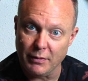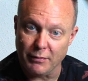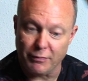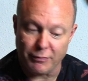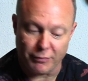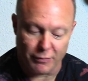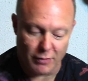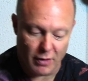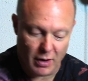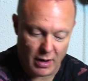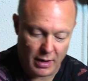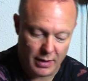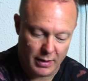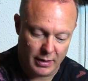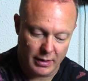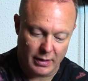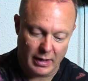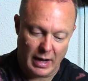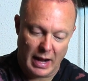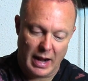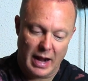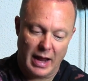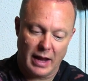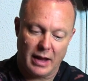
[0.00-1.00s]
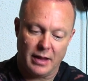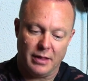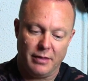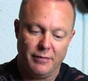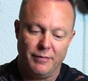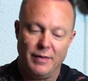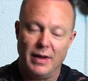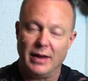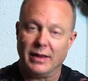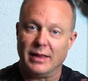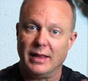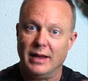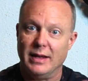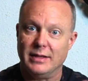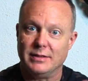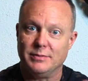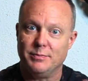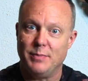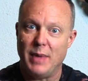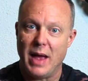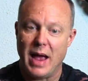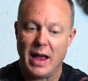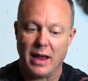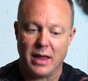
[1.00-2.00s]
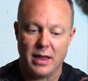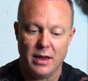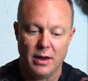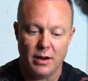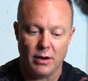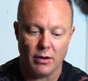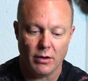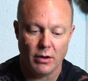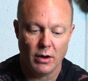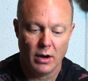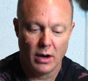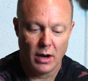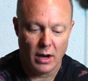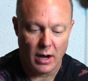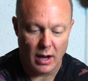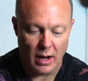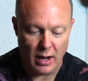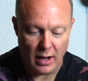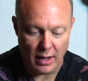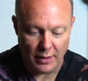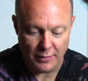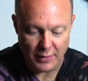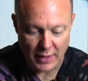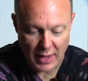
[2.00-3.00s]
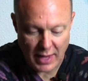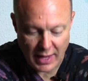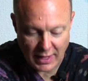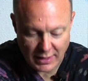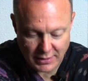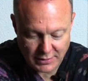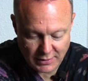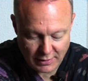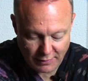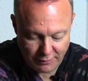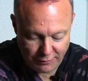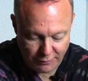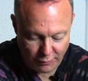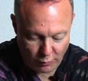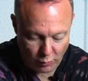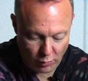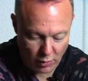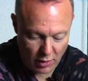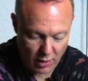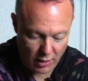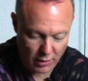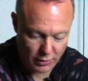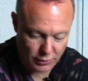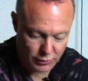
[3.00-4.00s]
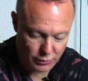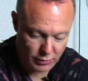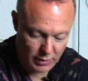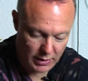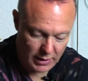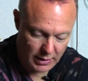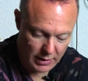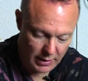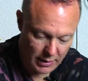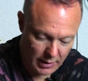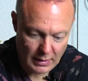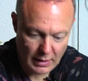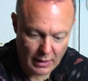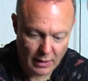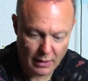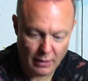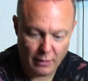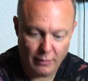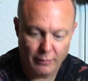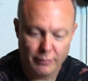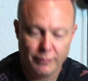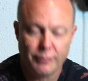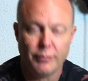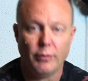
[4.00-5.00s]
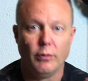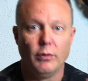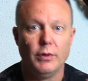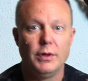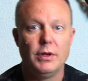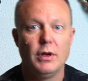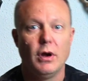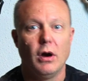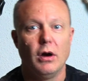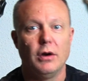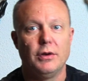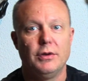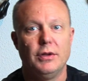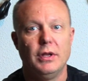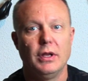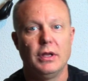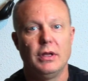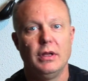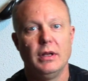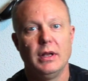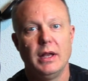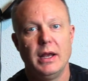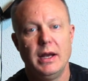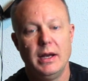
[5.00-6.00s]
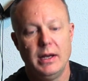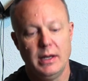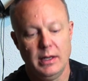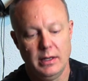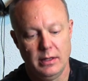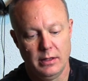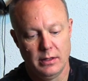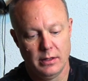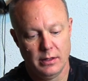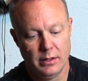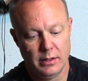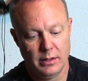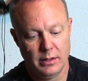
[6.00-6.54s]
the front. I like the fact that it's back here on the XF400. Fully articulating